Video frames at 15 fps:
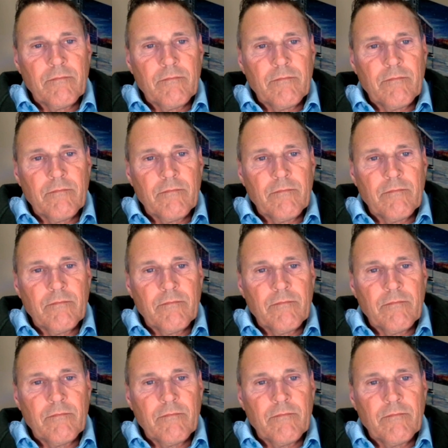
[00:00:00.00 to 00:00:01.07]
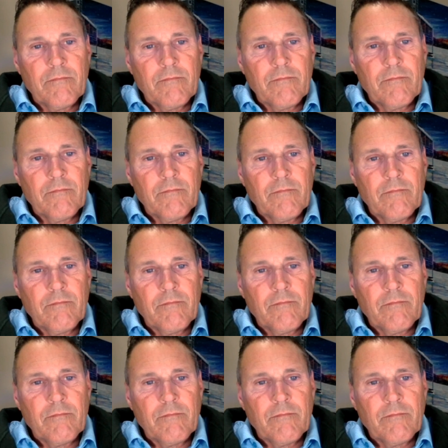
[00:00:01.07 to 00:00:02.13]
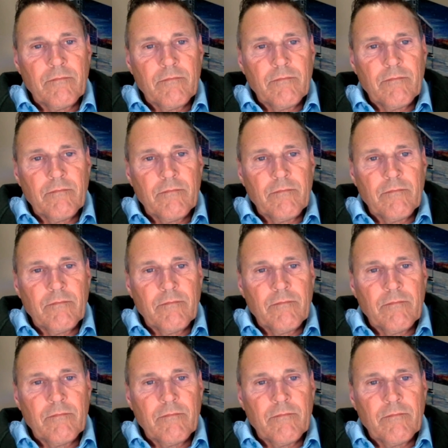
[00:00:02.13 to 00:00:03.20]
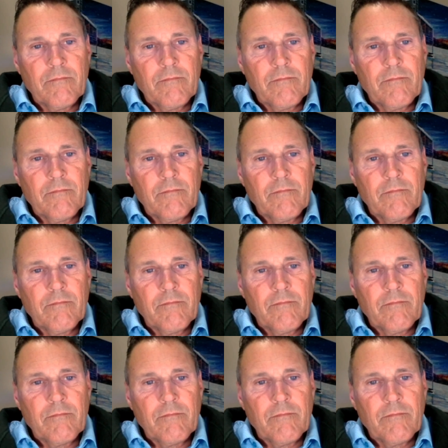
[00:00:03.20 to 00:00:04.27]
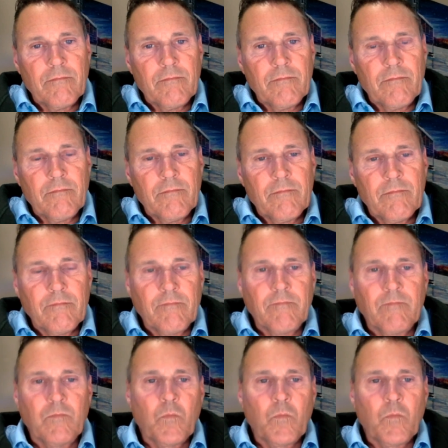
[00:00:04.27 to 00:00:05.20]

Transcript: The person shown says nothing.